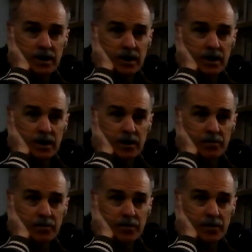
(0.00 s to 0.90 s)

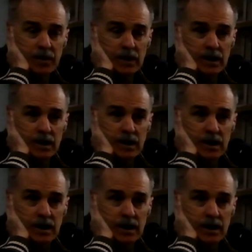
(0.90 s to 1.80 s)

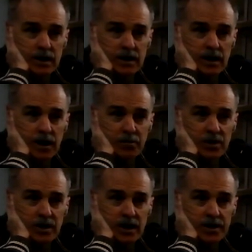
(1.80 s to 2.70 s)
A
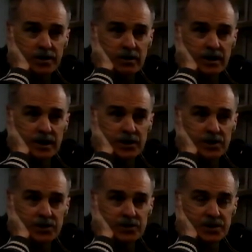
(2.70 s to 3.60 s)
couple other
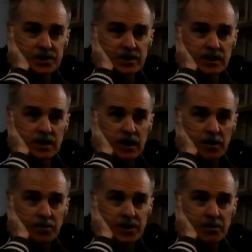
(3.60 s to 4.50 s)
issues
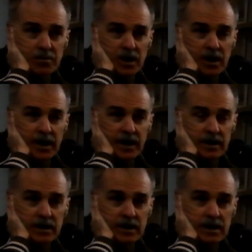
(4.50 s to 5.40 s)
come to mind.